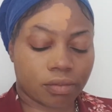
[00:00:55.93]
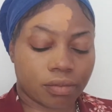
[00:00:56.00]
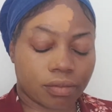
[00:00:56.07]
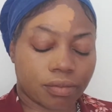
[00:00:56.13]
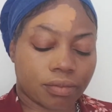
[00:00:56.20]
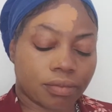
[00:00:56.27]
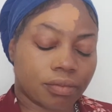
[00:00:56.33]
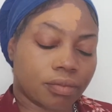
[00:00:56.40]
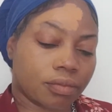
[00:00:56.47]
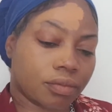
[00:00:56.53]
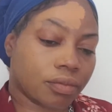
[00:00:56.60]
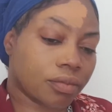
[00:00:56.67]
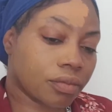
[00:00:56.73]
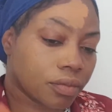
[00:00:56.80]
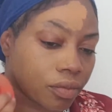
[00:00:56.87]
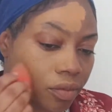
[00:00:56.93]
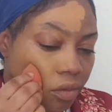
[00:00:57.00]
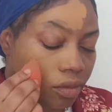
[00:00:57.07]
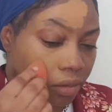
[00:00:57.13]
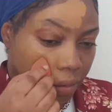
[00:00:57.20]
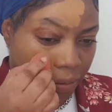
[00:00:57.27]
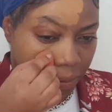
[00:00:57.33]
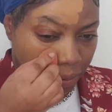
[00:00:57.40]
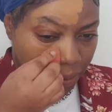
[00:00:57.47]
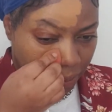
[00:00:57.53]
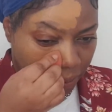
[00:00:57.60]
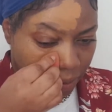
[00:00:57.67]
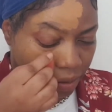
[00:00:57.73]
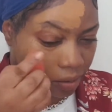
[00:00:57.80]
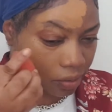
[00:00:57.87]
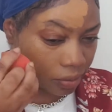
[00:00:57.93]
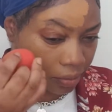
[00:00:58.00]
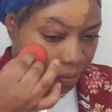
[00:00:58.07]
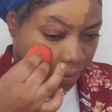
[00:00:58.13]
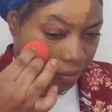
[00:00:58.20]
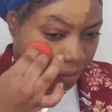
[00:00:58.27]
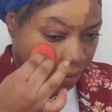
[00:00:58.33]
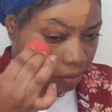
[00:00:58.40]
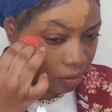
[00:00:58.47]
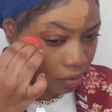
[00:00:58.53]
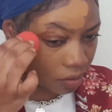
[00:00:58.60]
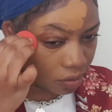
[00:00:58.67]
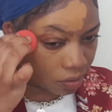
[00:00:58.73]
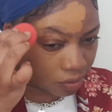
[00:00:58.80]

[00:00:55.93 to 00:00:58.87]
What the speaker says: So yeah, and then the beauty